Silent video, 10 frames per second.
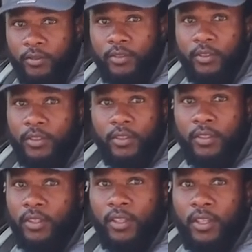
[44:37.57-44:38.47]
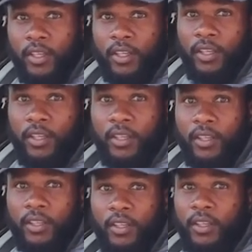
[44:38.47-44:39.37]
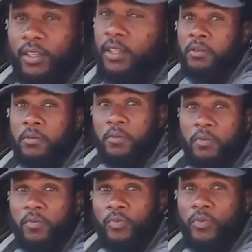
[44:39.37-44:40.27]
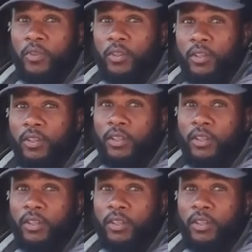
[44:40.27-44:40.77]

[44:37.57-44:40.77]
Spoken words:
And he was not giving you attitude, but you could tell he was.